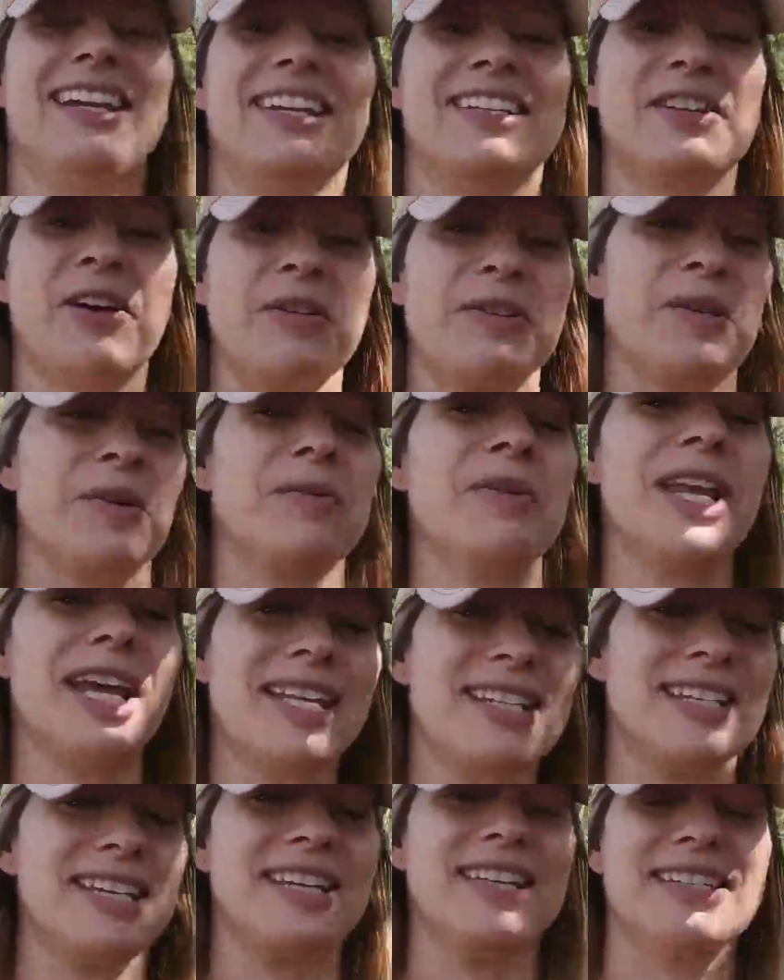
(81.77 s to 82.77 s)
It's also
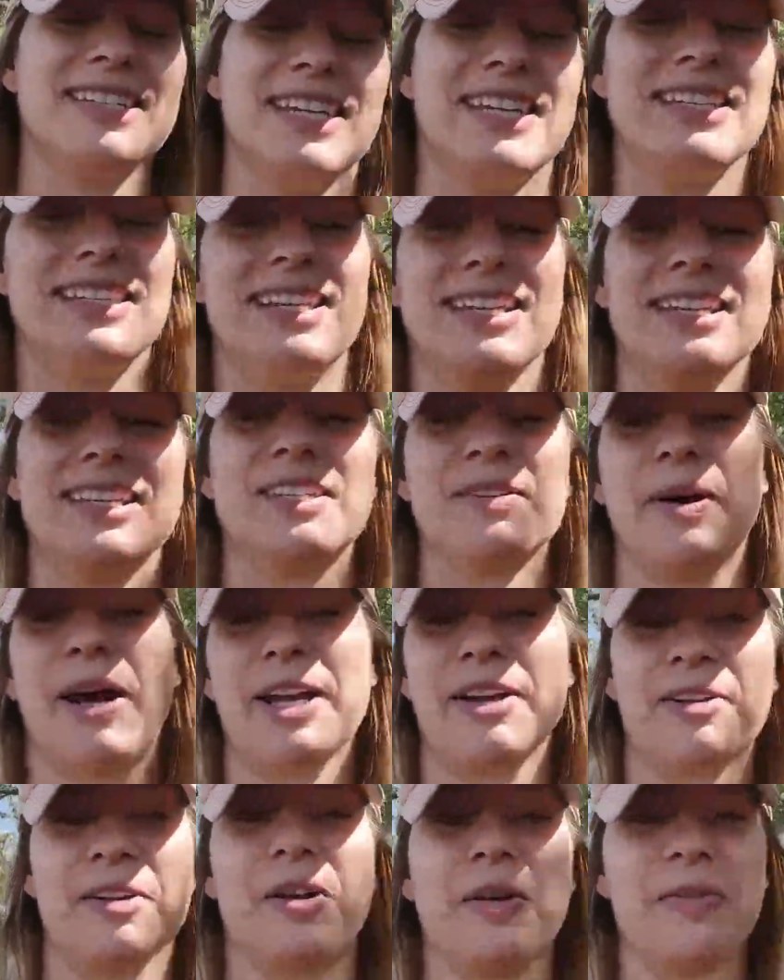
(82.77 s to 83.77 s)
nesting season, so
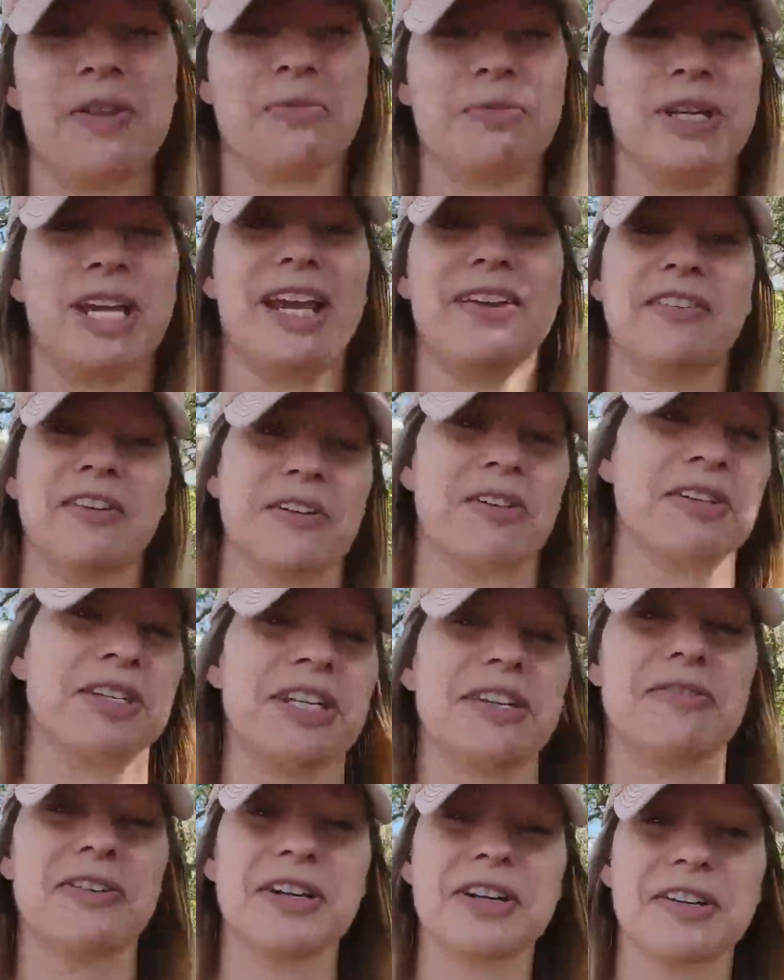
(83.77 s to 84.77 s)
I don't know if their behavior is
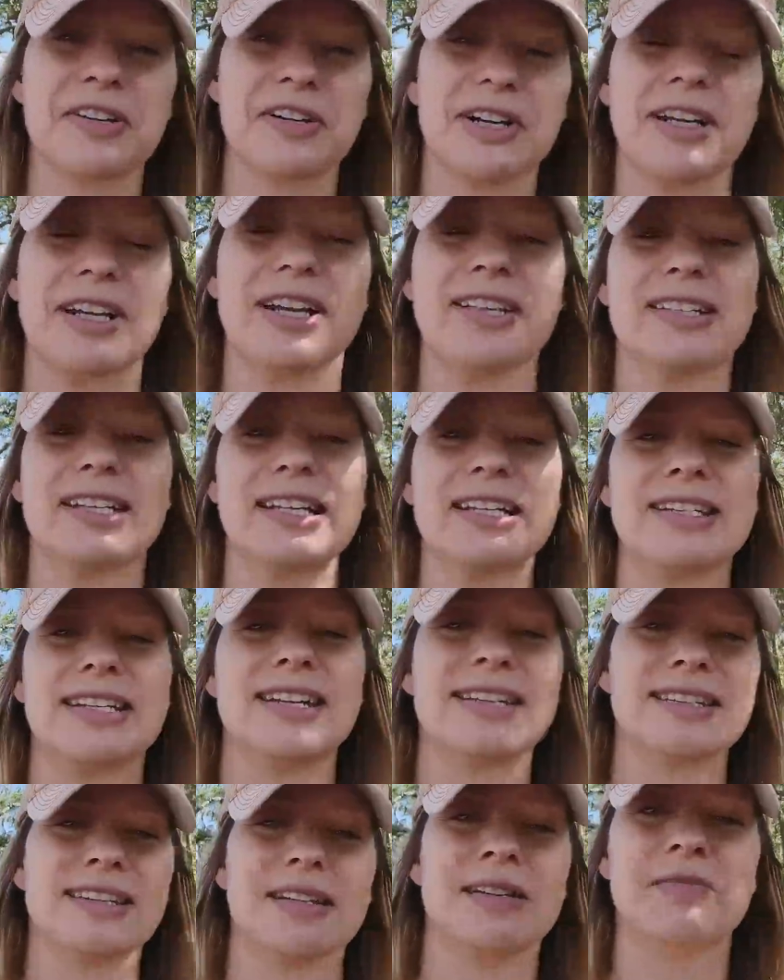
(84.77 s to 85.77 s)
different during nesting
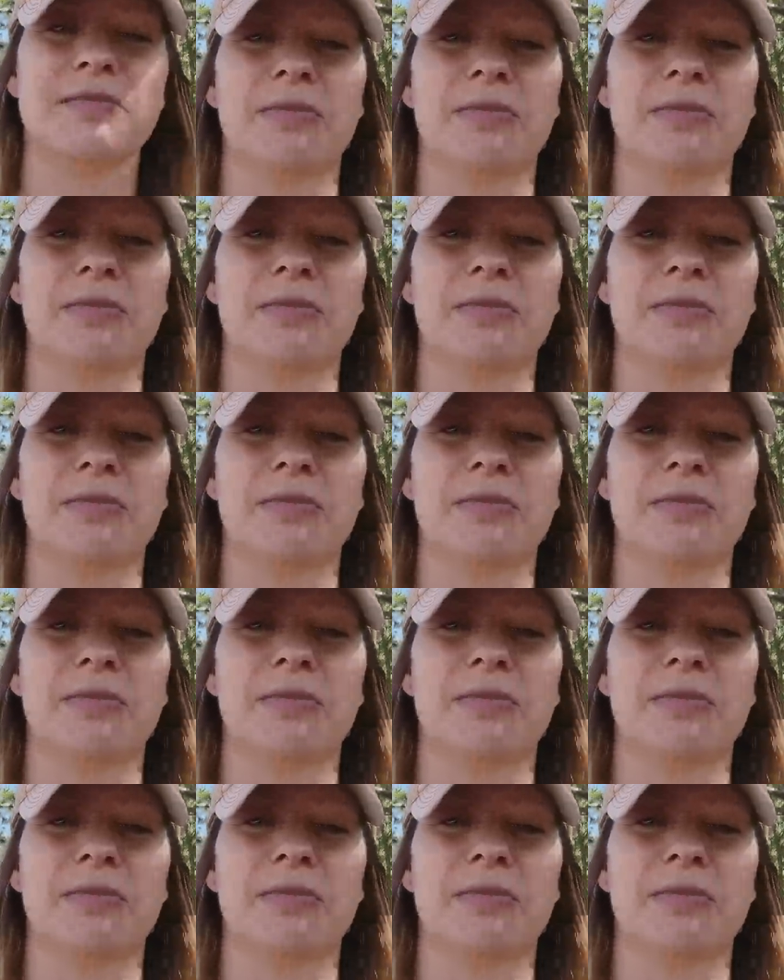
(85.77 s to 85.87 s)
season,